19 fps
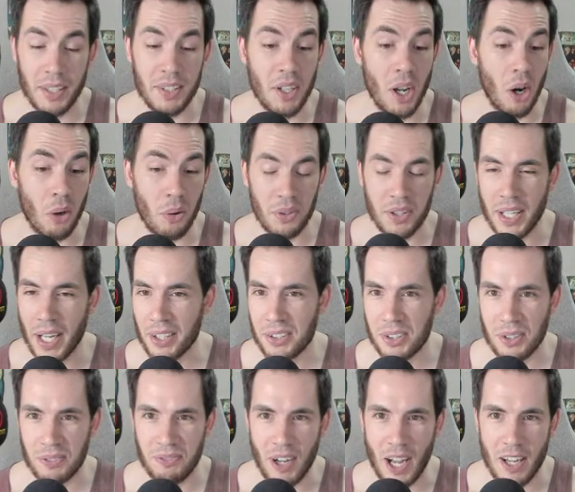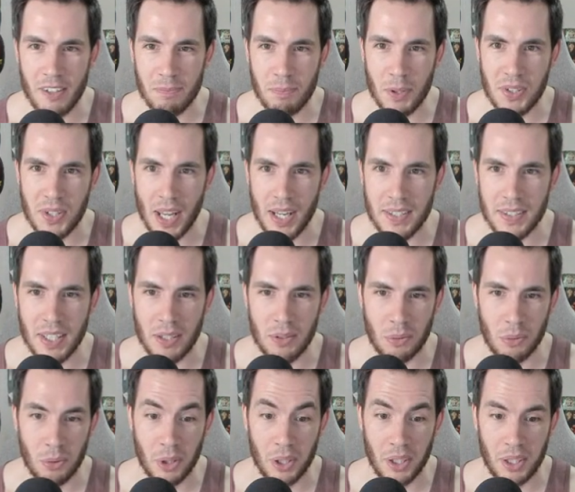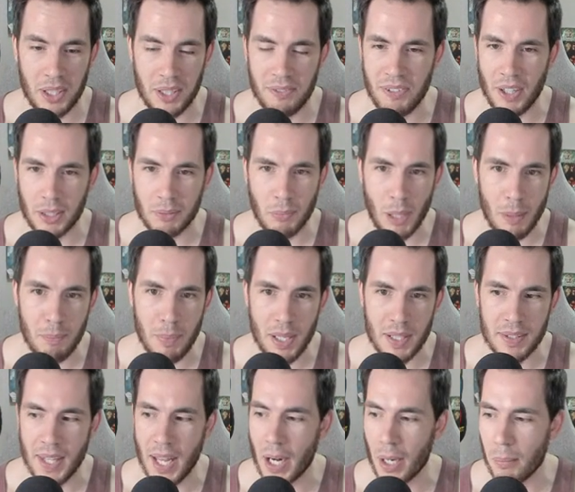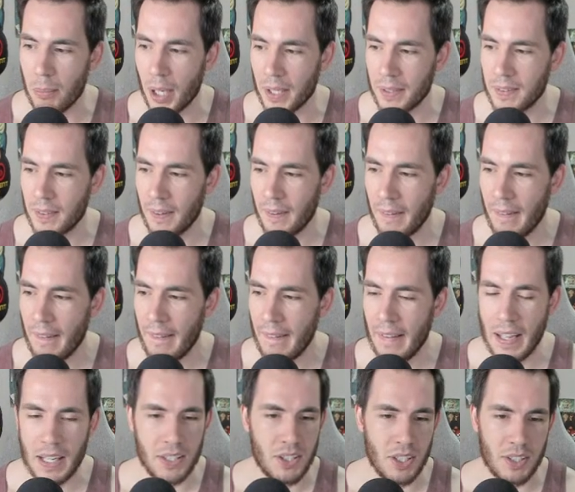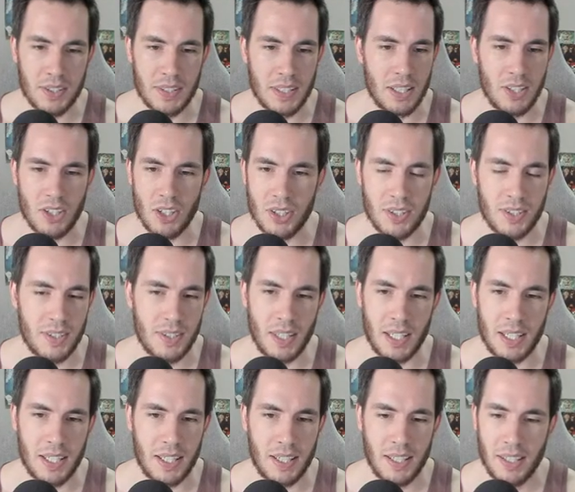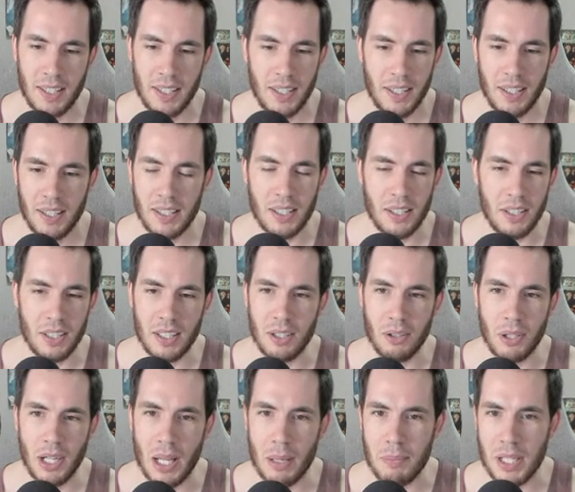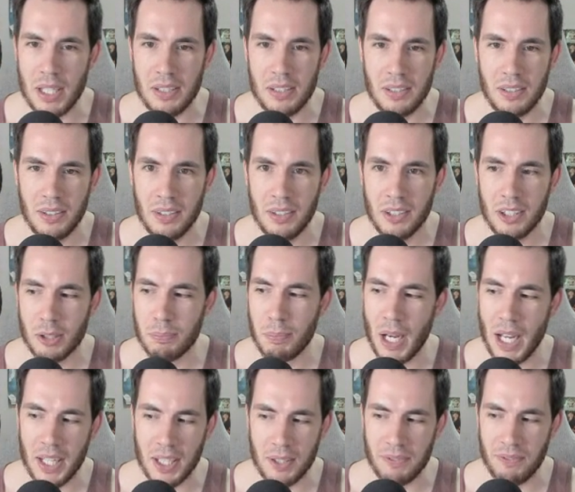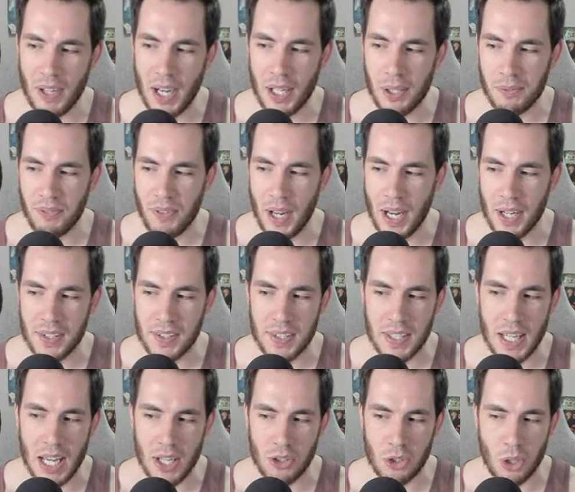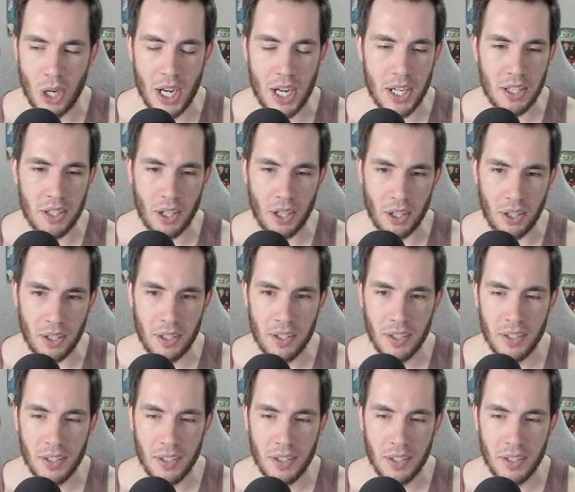no, the extra five percent didn't really affect my bid there, but it just it just like you, you know what I mean? You're buying a Final Fantasy VIII trading card.